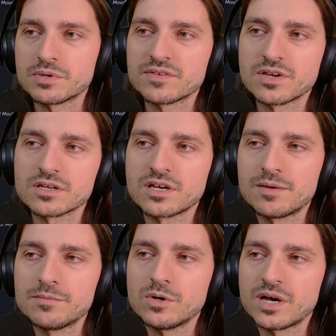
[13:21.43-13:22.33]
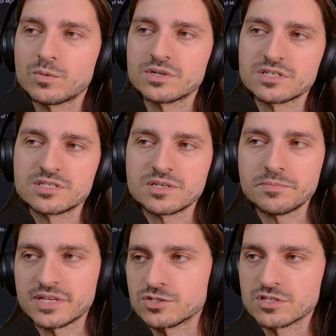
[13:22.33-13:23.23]
but I've got a combo I want to
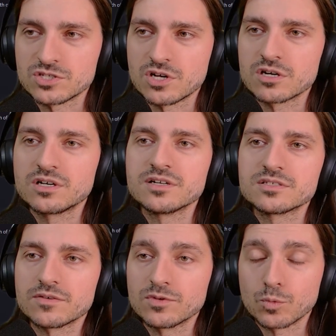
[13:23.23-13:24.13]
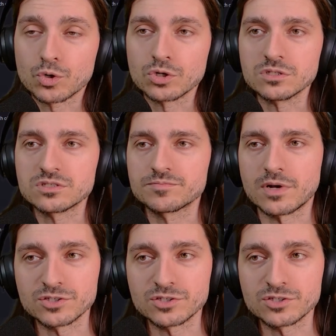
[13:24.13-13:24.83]
submit to the Zargons of the world.